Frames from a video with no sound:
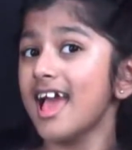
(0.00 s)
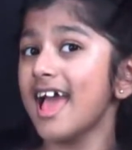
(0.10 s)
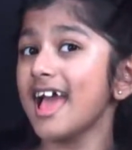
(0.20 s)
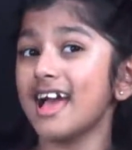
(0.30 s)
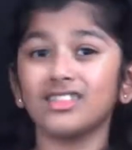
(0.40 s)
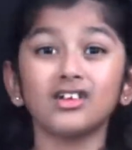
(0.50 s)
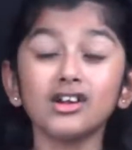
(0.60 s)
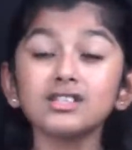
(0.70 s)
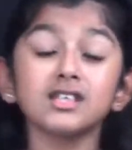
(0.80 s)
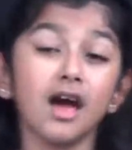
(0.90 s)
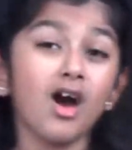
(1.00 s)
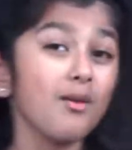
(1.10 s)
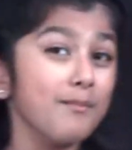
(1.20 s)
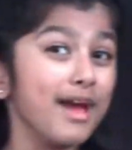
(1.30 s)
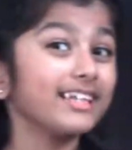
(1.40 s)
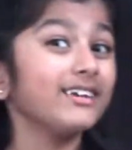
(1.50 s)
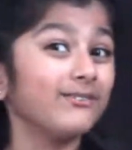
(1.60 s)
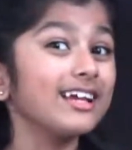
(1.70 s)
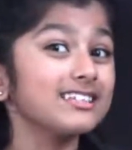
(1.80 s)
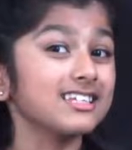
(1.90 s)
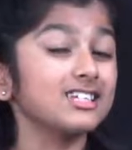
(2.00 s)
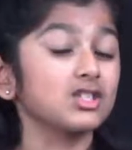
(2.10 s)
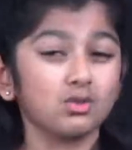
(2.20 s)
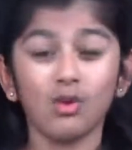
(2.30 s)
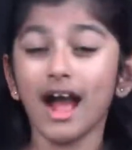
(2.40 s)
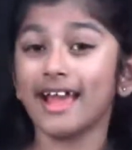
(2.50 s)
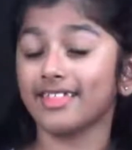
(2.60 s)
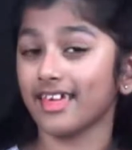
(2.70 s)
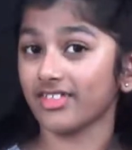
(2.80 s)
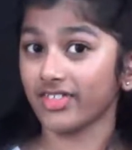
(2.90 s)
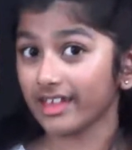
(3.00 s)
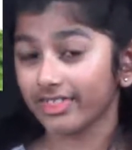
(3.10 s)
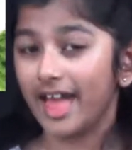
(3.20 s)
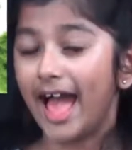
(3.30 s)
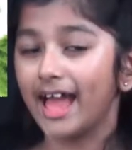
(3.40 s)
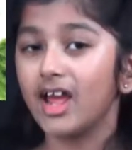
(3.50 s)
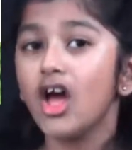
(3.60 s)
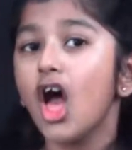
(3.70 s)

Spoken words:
and there's many reasons why they think that.